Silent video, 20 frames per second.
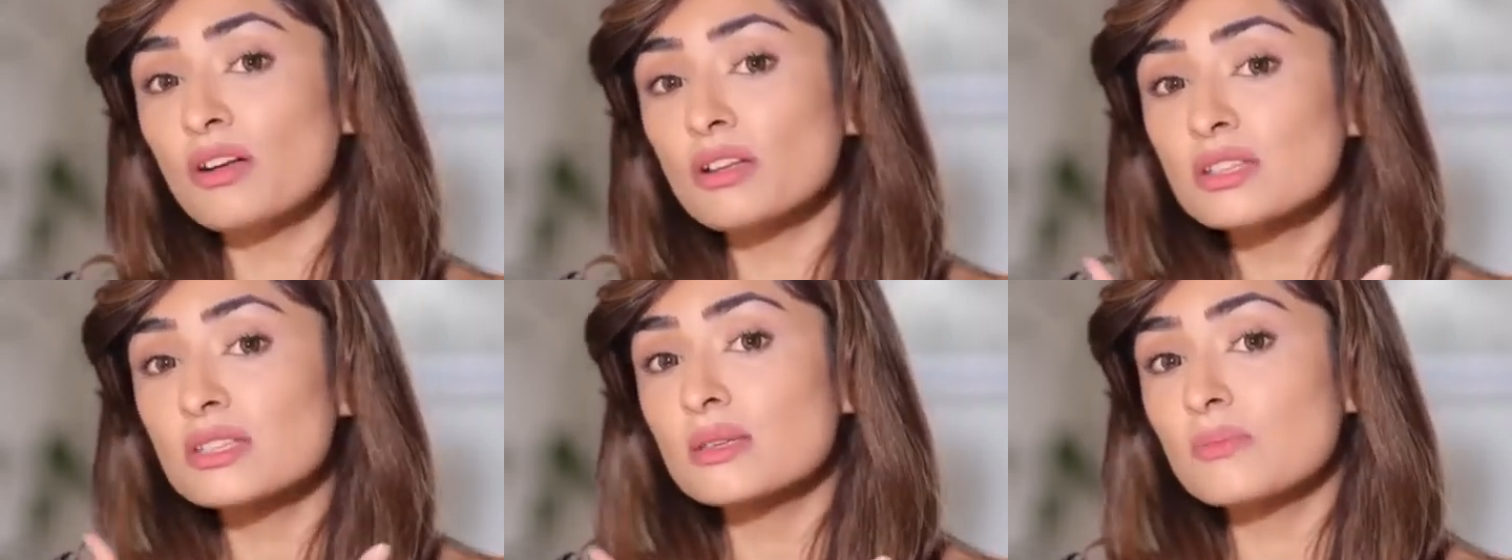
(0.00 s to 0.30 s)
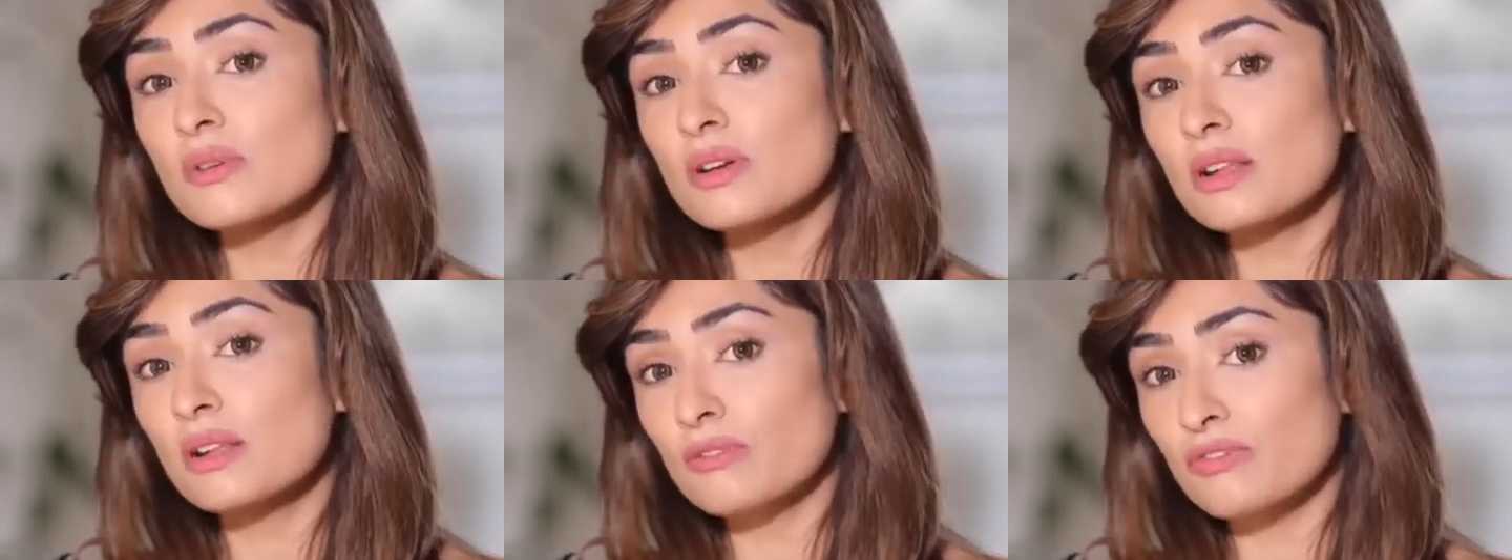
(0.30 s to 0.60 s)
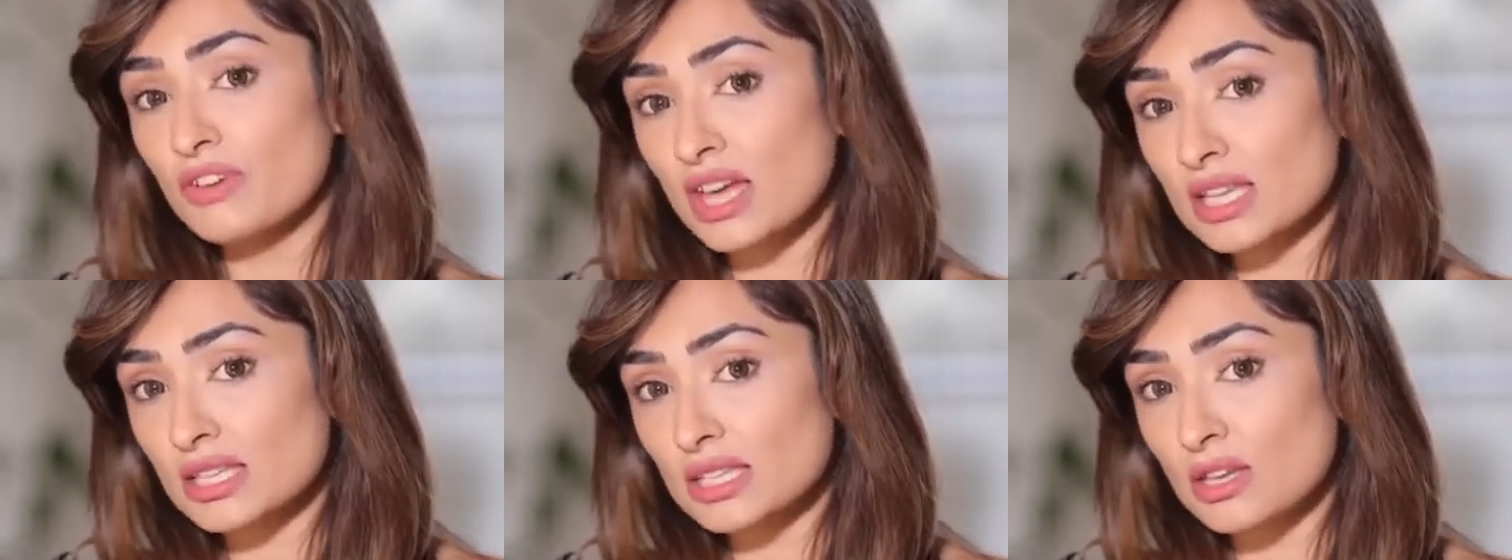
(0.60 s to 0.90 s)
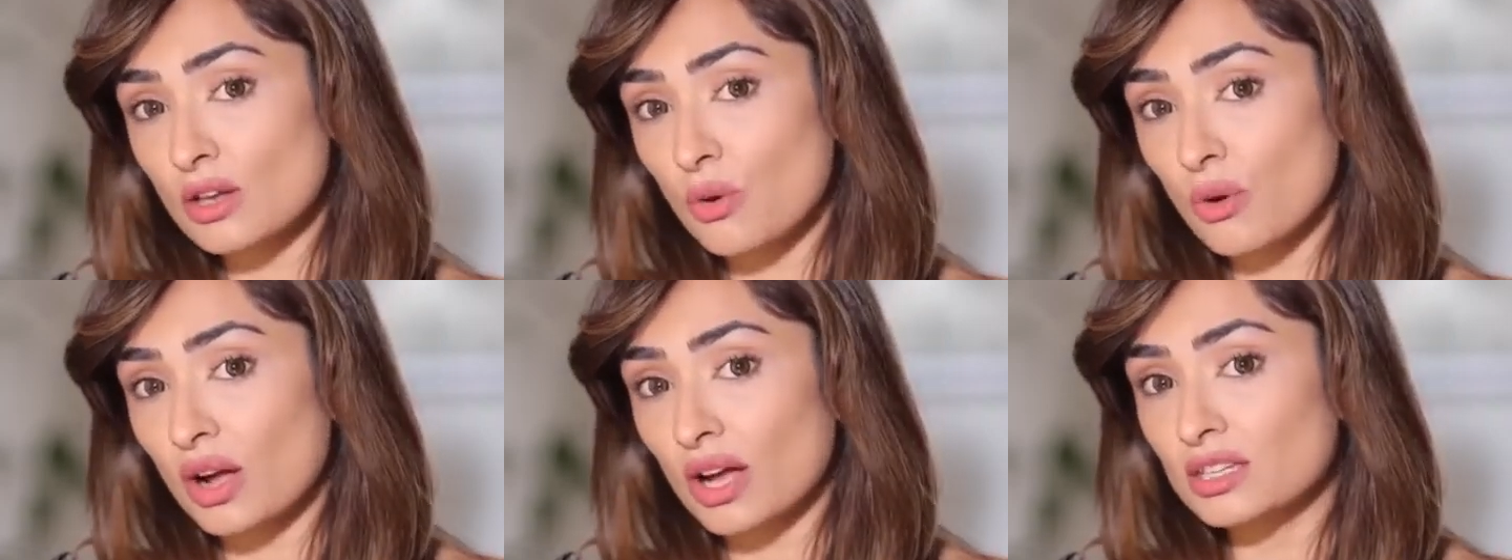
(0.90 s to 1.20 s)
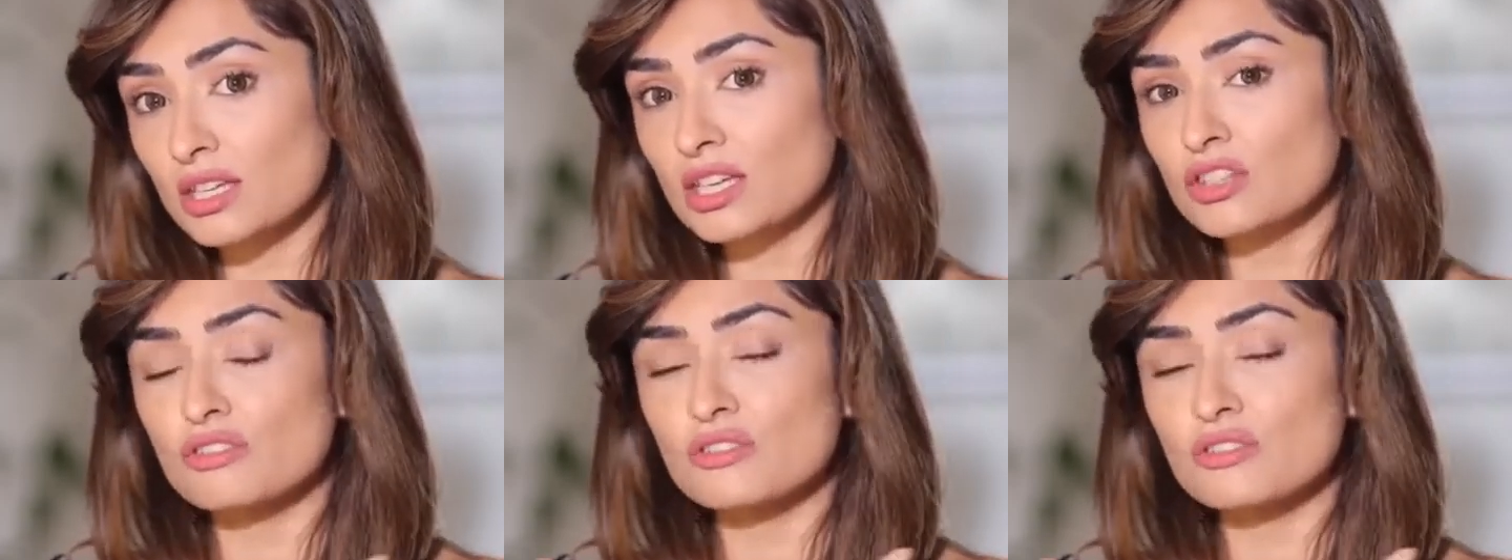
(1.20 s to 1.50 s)
responsible face
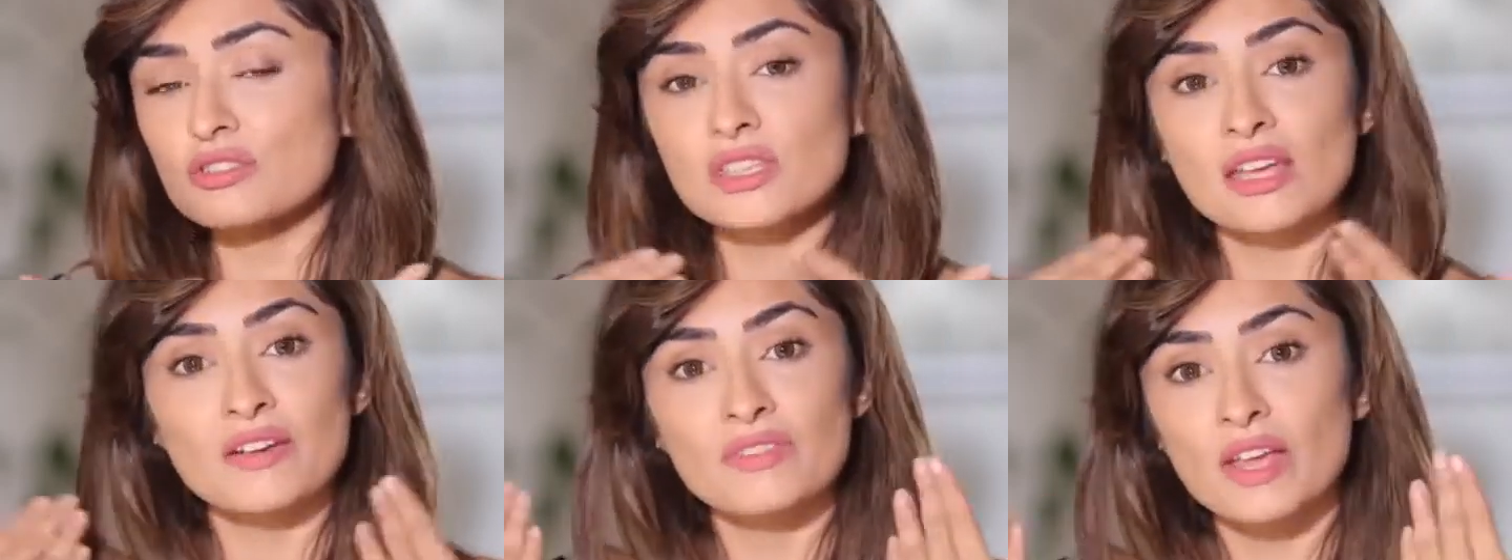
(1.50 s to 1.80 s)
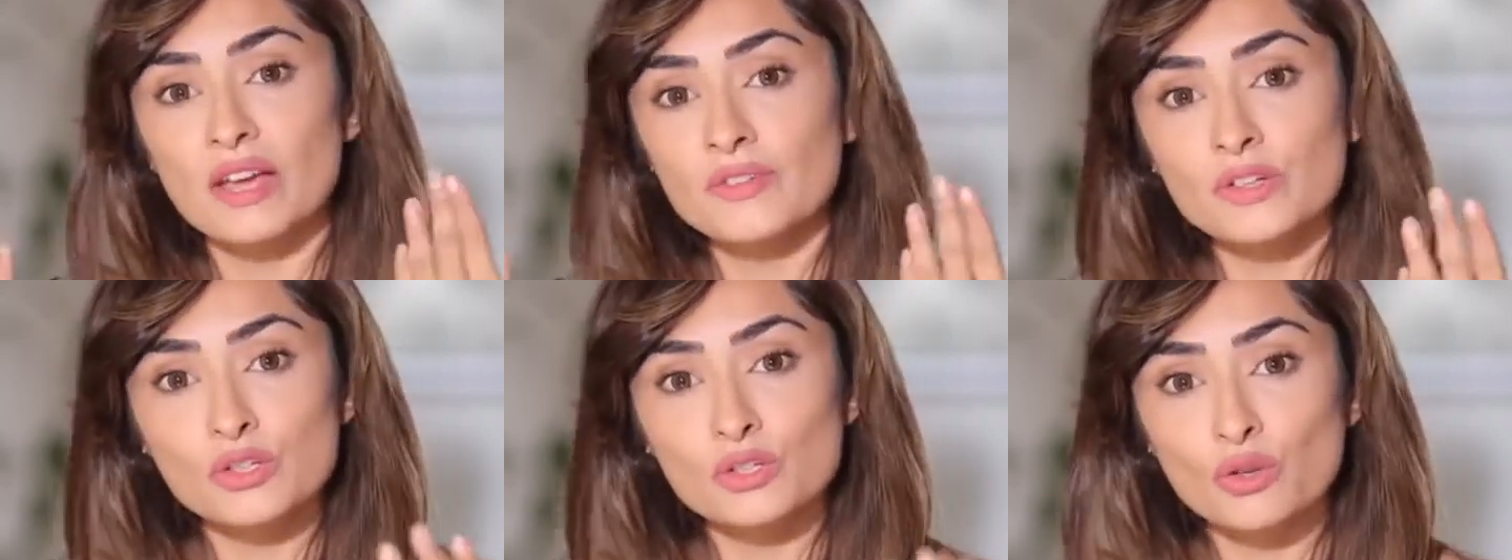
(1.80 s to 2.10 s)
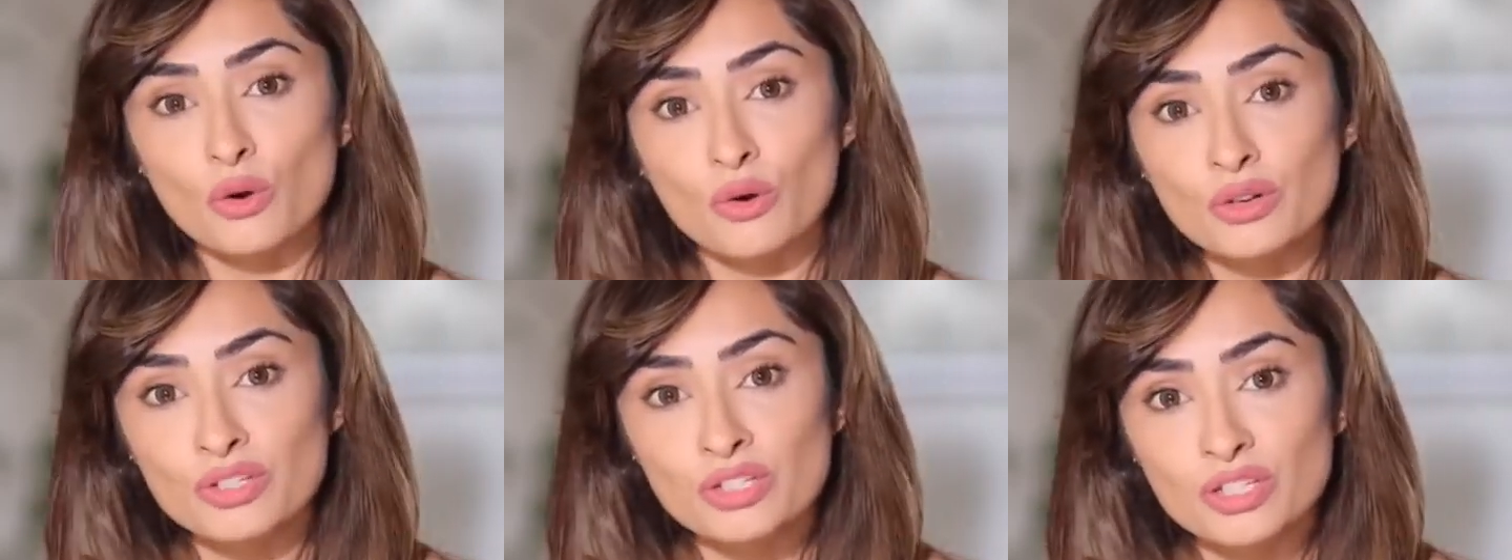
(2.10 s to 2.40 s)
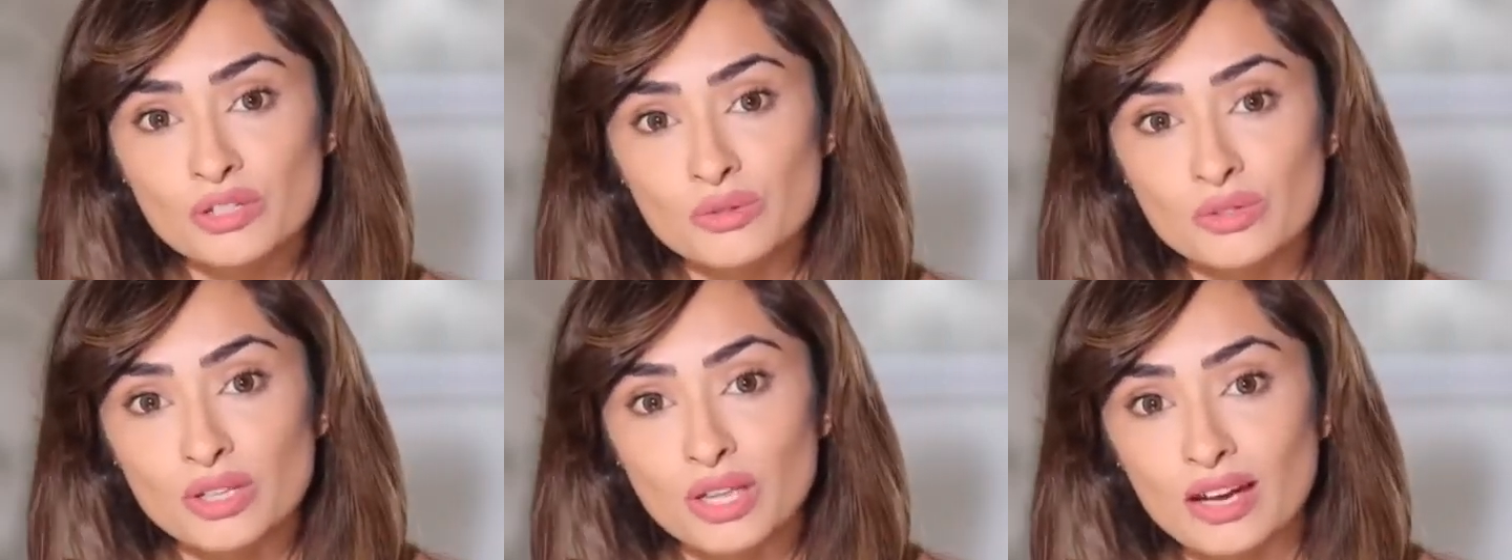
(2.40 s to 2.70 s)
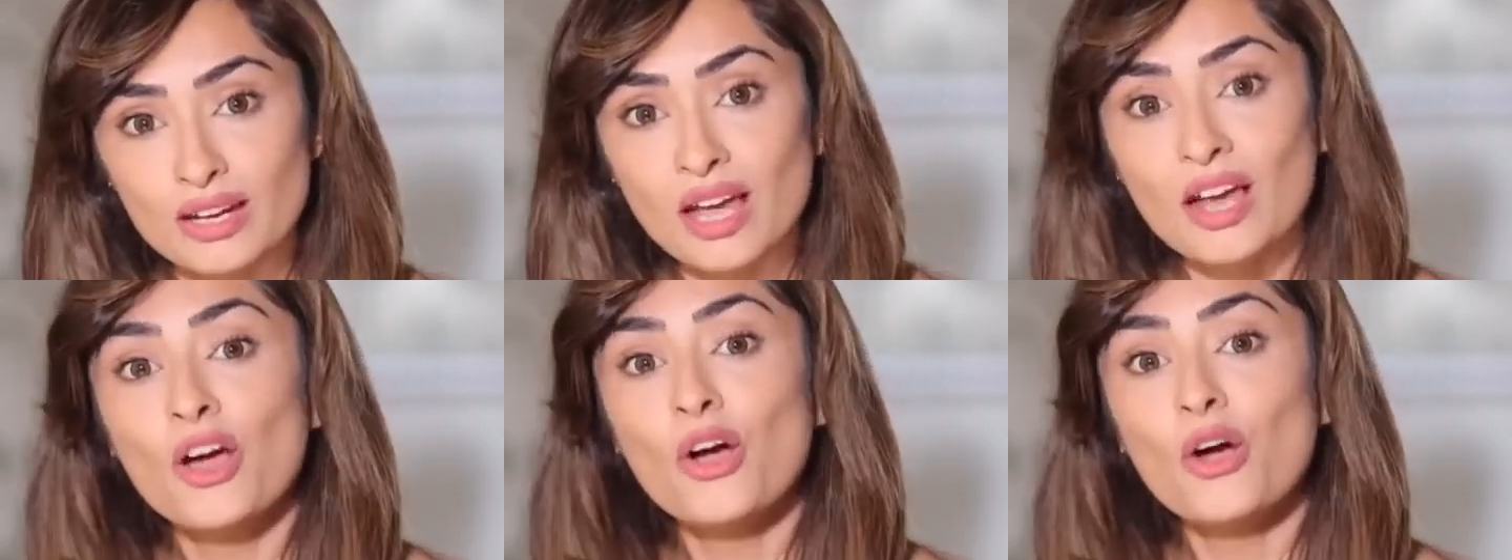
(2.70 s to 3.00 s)
yoga teachers have never taught
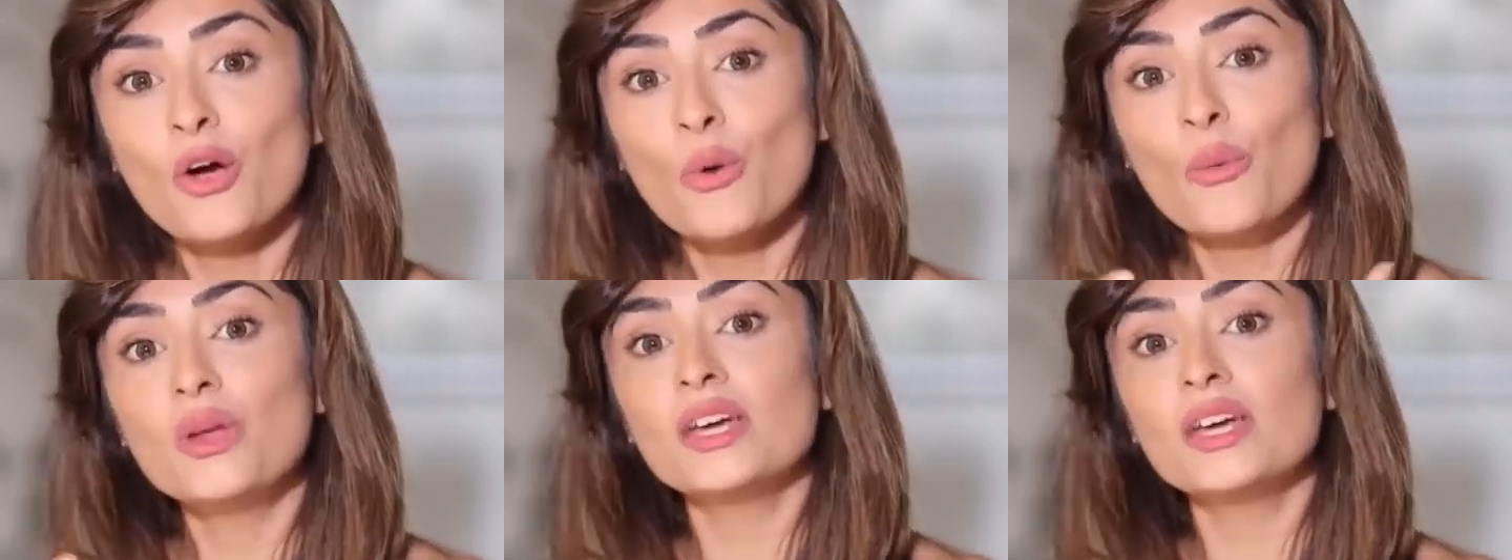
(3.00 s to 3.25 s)
you that.